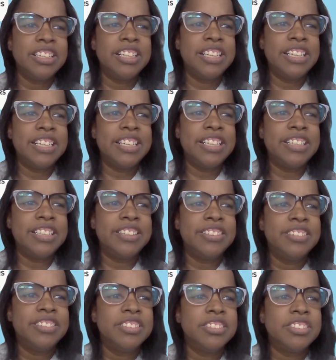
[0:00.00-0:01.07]

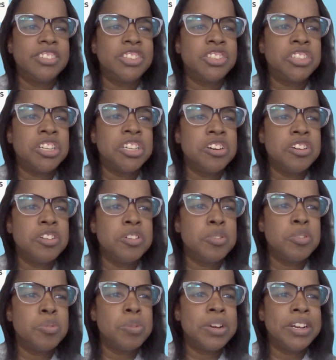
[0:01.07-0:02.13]
And
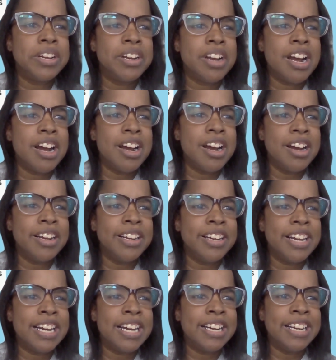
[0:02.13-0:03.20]
so when
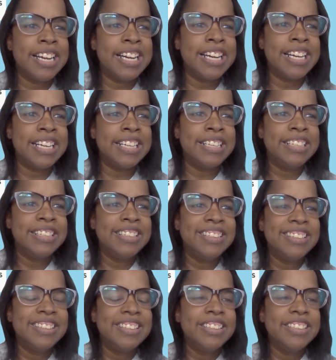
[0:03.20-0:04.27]
I I had
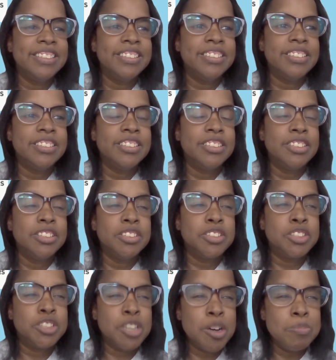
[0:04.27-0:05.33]

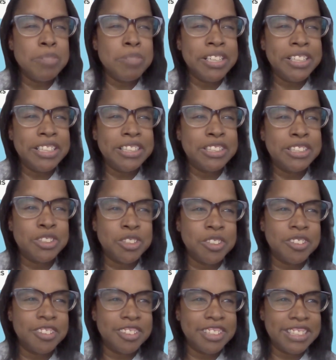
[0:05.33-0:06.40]
so many
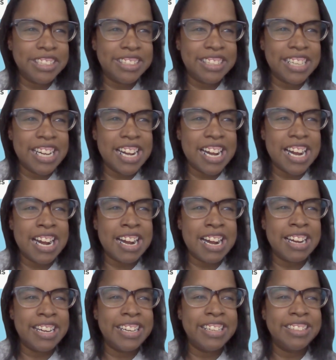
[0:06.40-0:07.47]
stories that
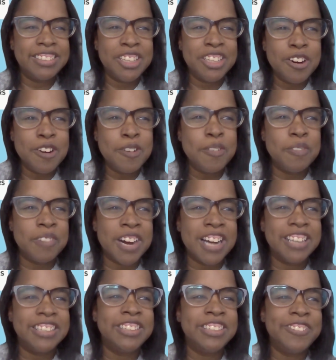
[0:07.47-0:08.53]
I told
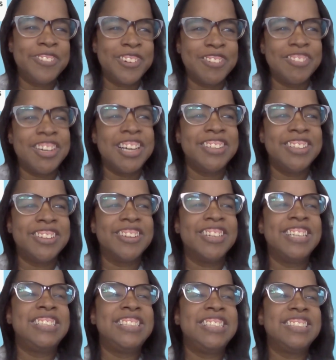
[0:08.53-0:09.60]
my new provider
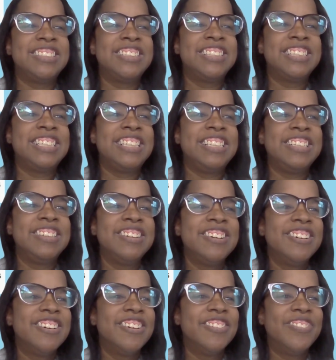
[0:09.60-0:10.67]
agency
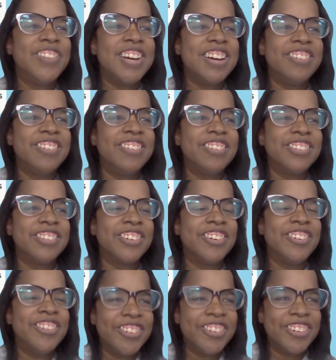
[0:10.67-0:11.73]
about
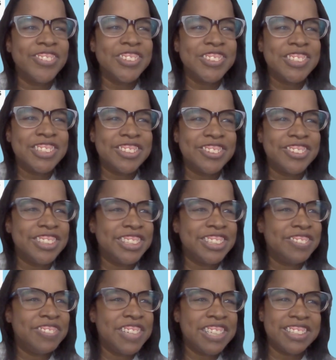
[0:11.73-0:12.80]
the horrible stories
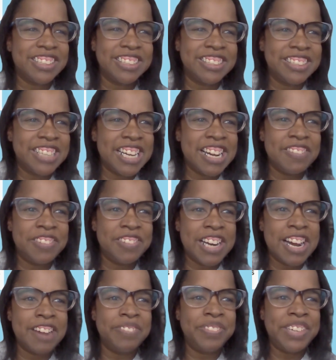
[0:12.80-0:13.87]
about the staff
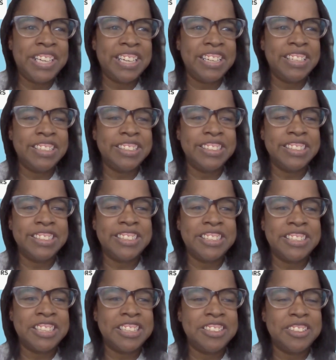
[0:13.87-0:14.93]
not being good,
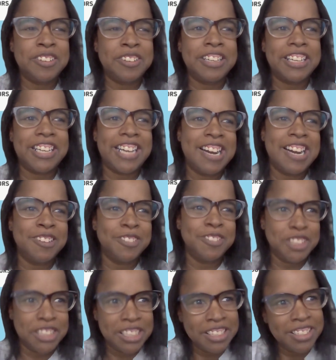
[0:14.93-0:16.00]
sitting on a
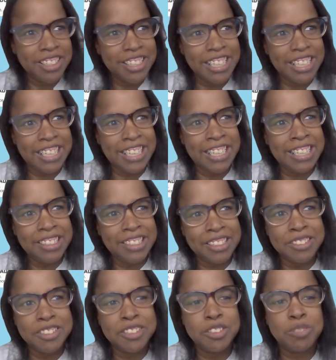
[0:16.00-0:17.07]
couch,
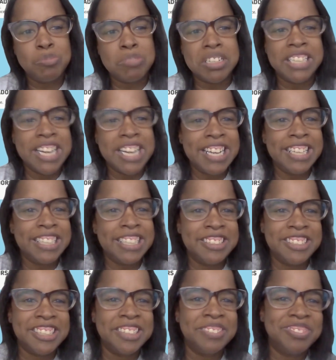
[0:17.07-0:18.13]
eating potato
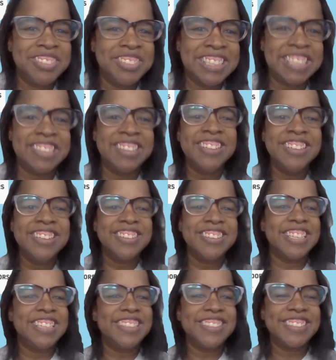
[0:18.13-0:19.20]
chips and
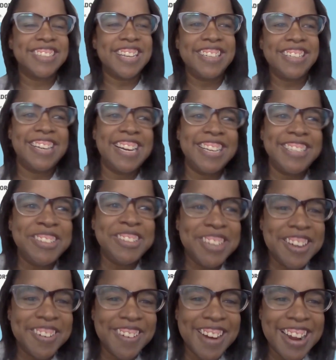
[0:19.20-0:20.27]
things like that. You
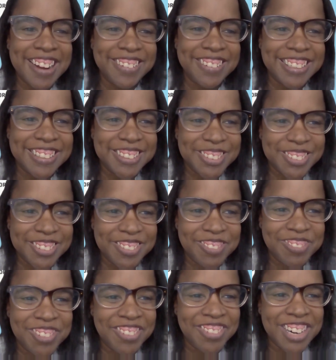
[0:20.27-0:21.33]
know how it is with
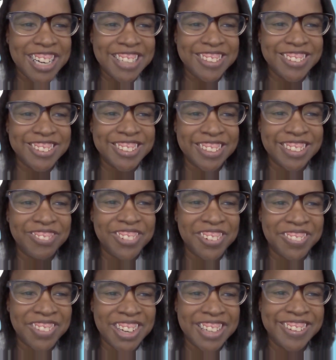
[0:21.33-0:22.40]
providers, some
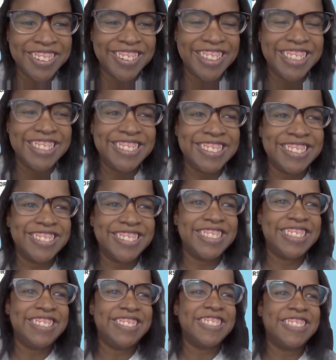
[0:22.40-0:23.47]
provider
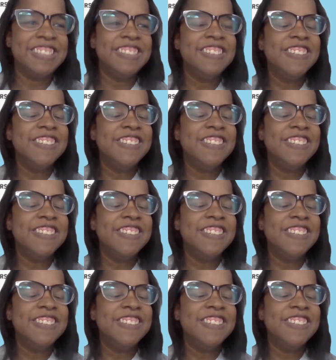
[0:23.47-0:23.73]
agencies.